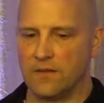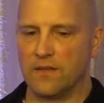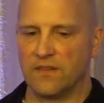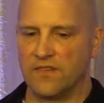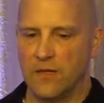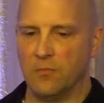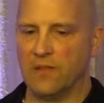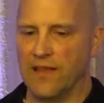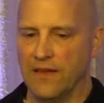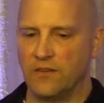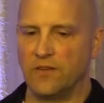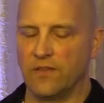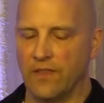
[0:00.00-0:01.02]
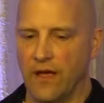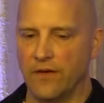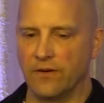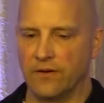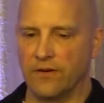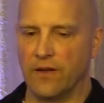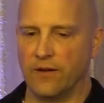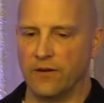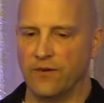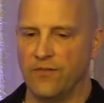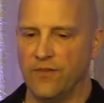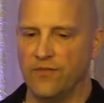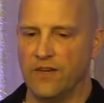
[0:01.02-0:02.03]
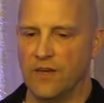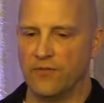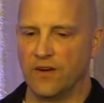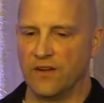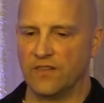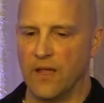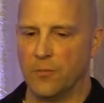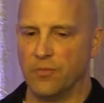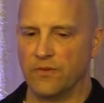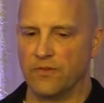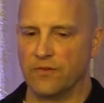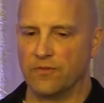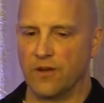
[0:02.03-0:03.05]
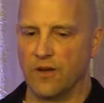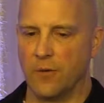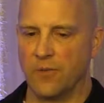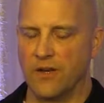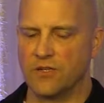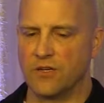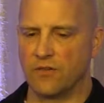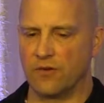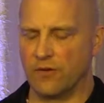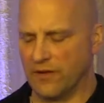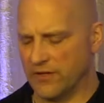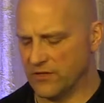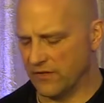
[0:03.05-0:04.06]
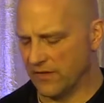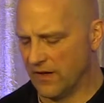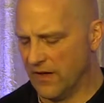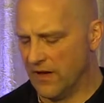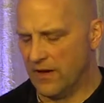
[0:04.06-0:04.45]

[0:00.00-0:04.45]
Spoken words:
the same link to the 100 and 150 different examples of denominations and religions.